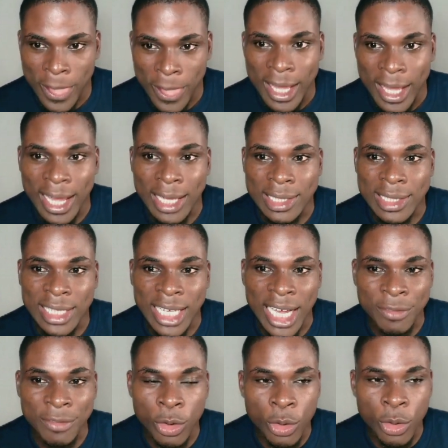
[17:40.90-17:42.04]
and they
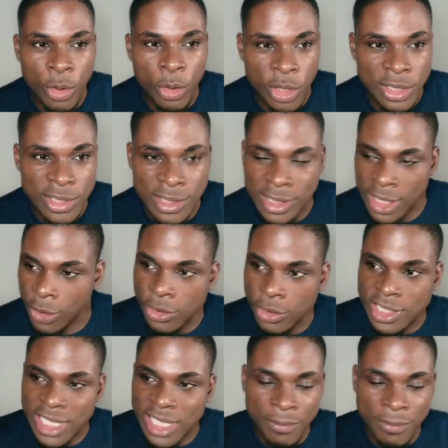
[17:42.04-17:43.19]
all
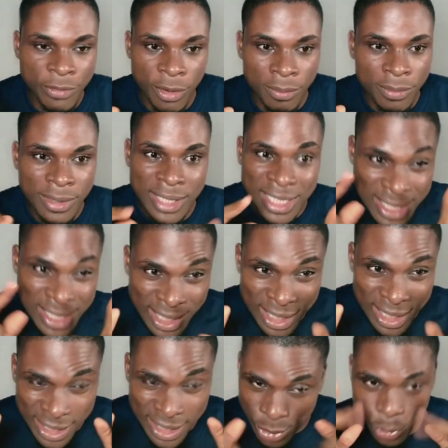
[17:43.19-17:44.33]
stem from these
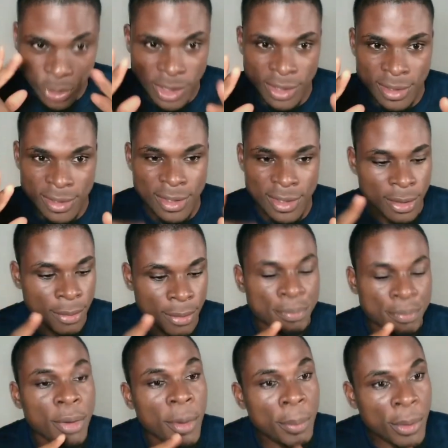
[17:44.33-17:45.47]
two things:
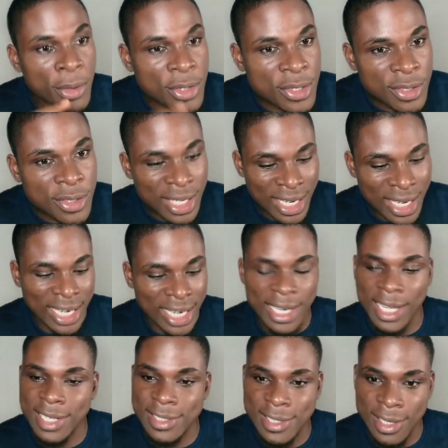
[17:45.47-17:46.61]
purpose and
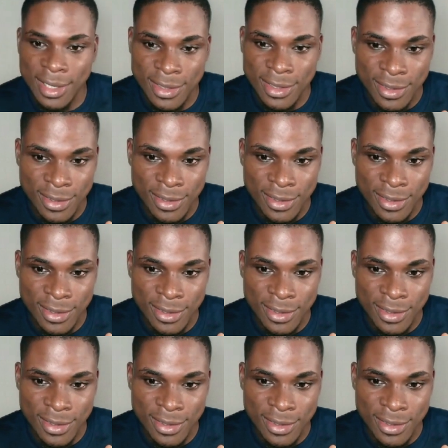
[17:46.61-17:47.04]
excellence.